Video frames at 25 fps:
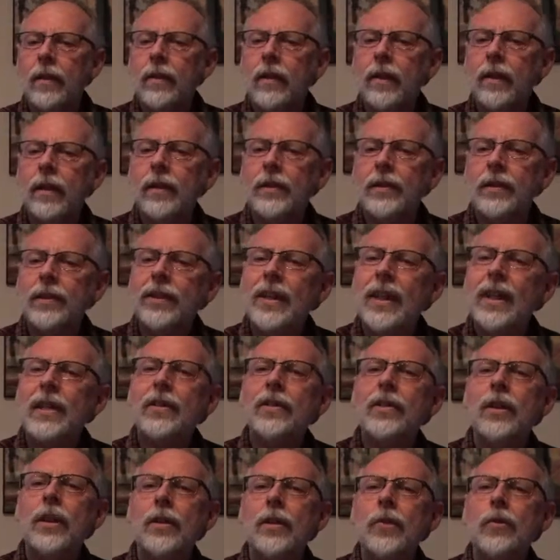the
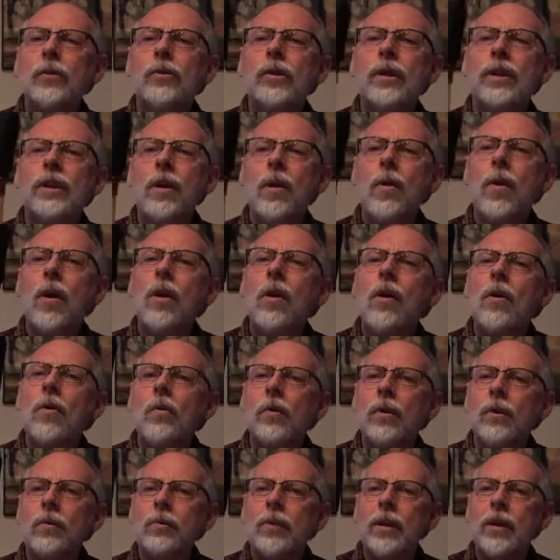sticks that usually go
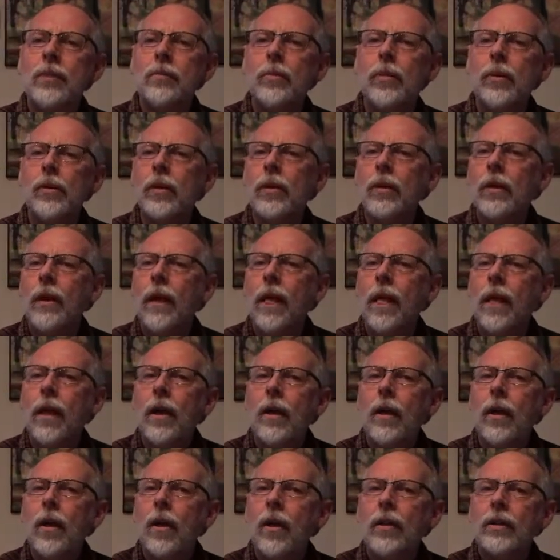home with people
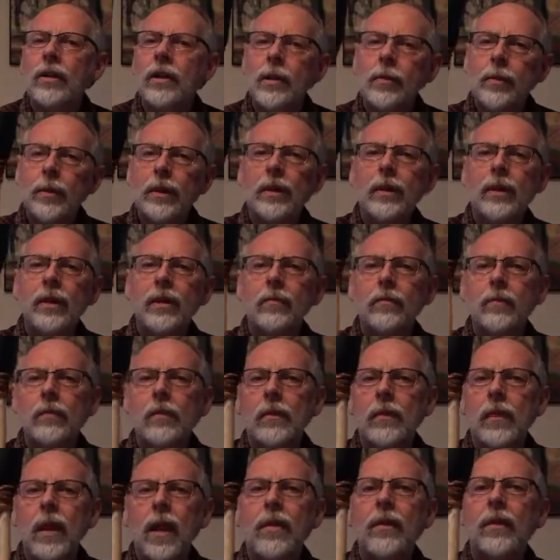are typically
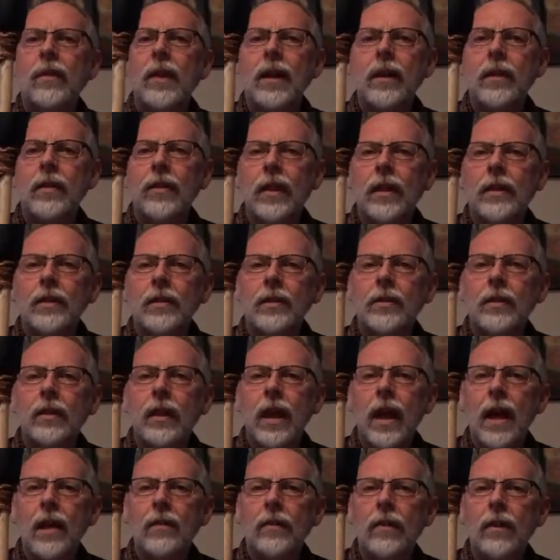kind of like this.
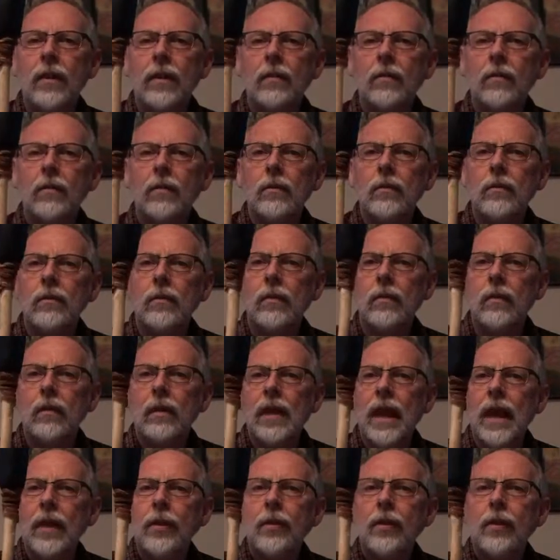They have a
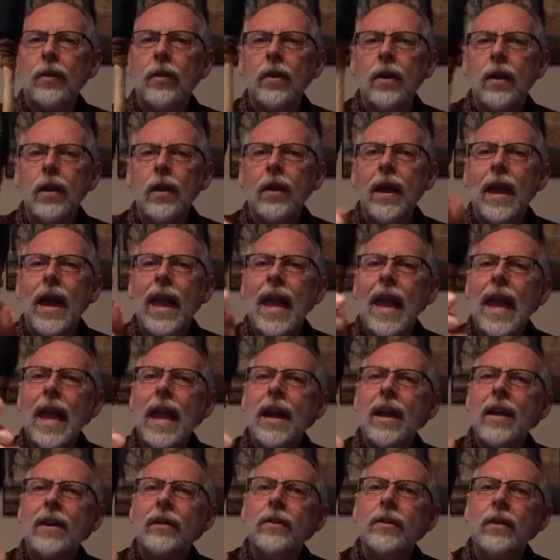leather
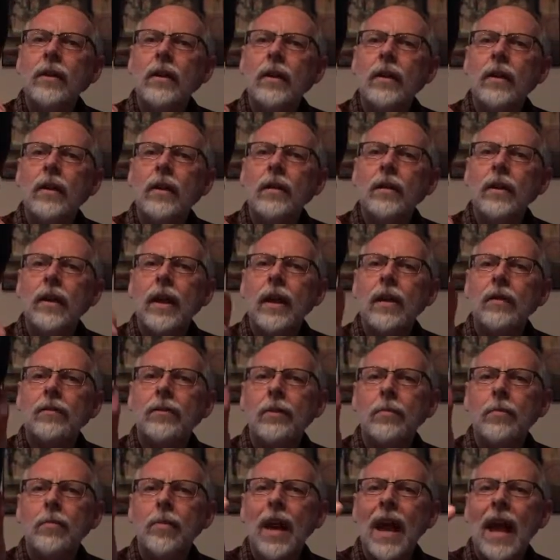head. They have
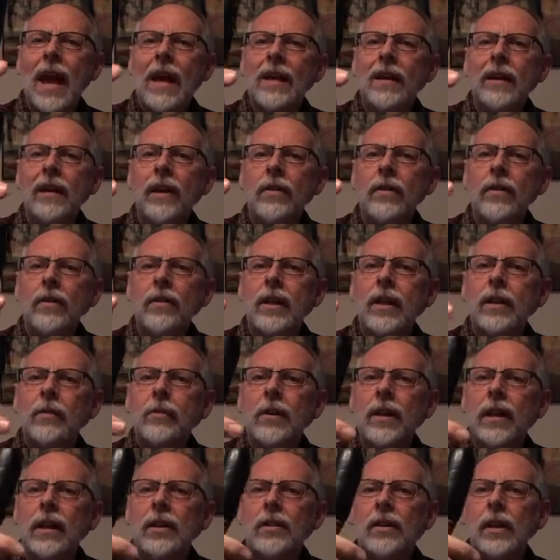some padding underneath,
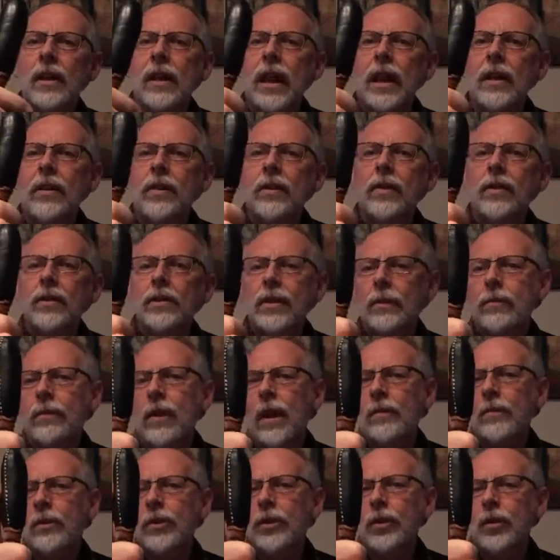but it's leather,
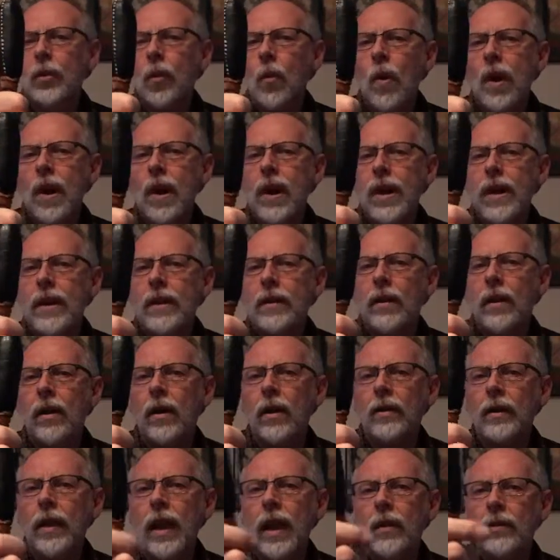sometimes suede
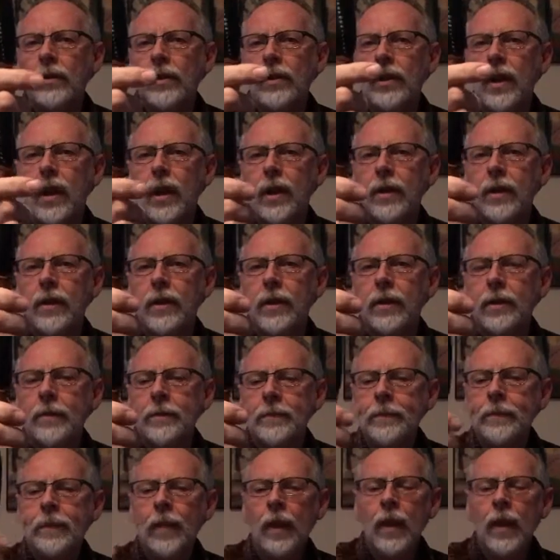on the outside here.